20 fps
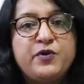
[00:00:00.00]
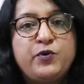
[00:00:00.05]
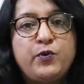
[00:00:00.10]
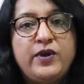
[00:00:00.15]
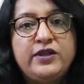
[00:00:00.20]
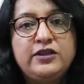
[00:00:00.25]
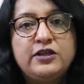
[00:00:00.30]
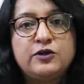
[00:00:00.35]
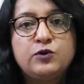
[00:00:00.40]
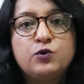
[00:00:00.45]

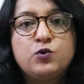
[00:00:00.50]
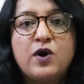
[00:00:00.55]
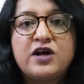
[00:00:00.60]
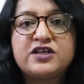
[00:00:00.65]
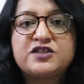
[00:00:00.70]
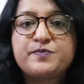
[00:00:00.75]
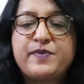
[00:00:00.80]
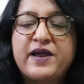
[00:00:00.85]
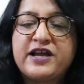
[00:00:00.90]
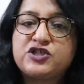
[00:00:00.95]
between the two
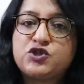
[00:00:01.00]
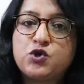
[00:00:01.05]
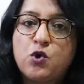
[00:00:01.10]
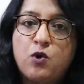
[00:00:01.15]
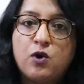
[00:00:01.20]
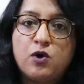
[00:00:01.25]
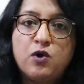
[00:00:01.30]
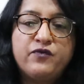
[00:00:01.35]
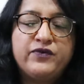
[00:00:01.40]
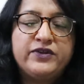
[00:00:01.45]
are splashed
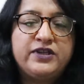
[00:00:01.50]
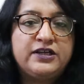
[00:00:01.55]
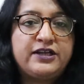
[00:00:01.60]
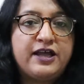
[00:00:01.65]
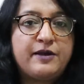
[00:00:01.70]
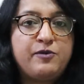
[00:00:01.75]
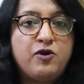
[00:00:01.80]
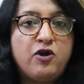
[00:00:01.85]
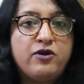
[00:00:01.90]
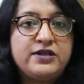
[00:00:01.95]
all over the
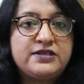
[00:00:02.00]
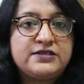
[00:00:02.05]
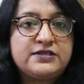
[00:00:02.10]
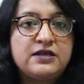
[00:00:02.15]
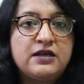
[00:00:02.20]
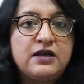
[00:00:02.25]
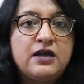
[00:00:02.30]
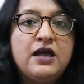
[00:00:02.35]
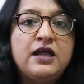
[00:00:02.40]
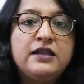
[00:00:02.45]

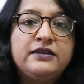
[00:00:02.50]
tabloids,